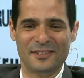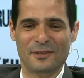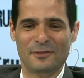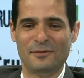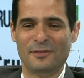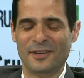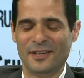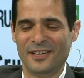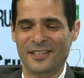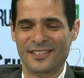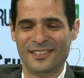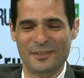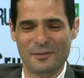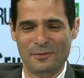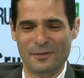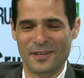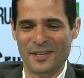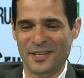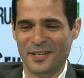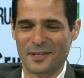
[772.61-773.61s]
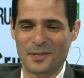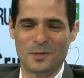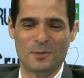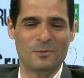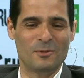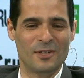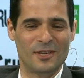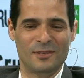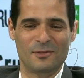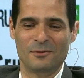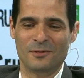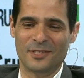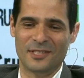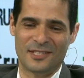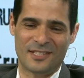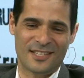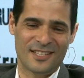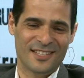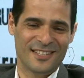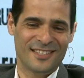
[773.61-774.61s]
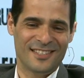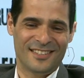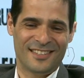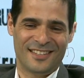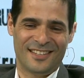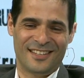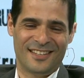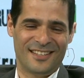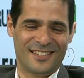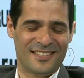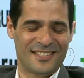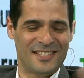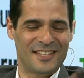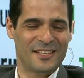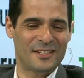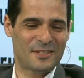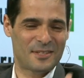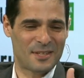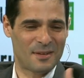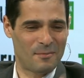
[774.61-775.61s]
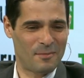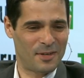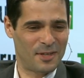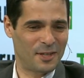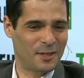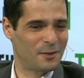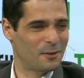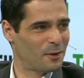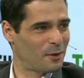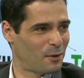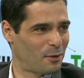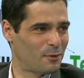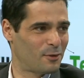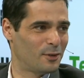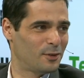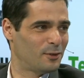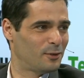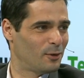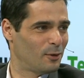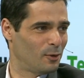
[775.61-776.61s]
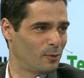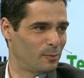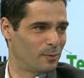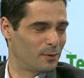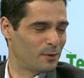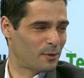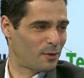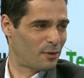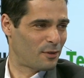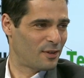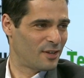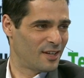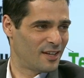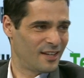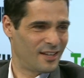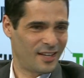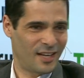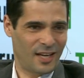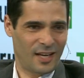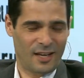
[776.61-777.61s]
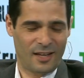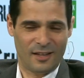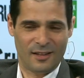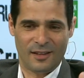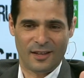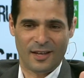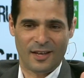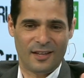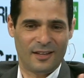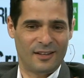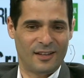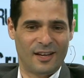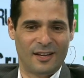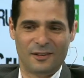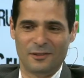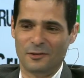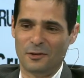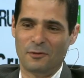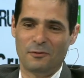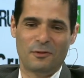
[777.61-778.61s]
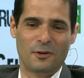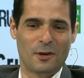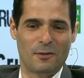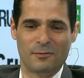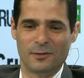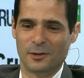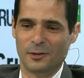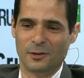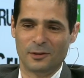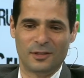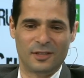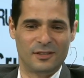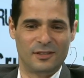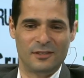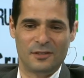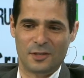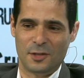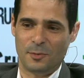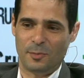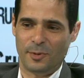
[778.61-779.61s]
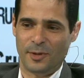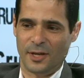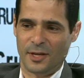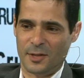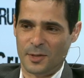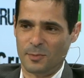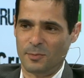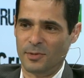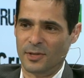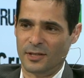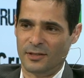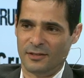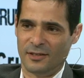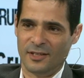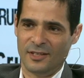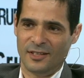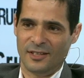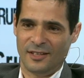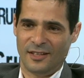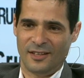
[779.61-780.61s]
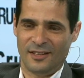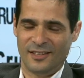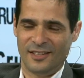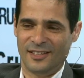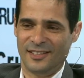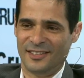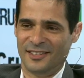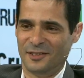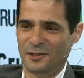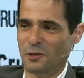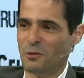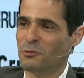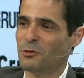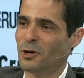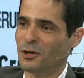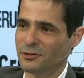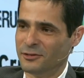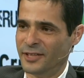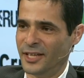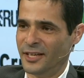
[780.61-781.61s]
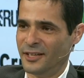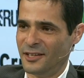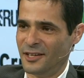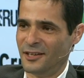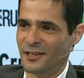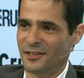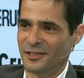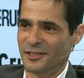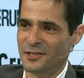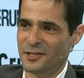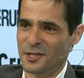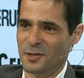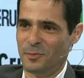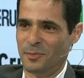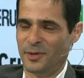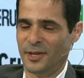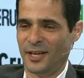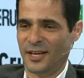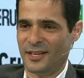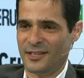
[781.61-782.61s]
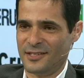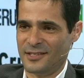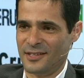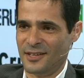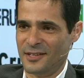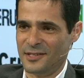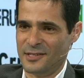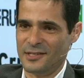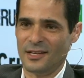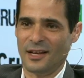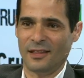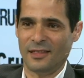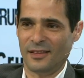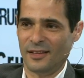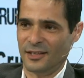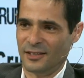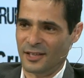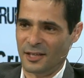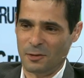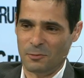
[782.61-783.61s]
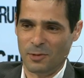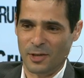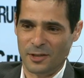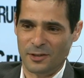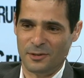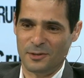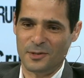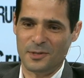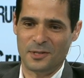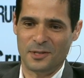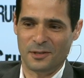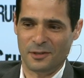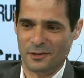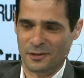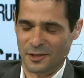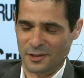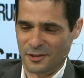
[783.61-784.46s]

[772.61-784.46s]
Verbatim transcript: fun the funniest one was uh, seeing somebody going through a toll booth, and then I don't know if you ever looked at the GPS, but the, the raw data on a GPS is nothing like what you see on your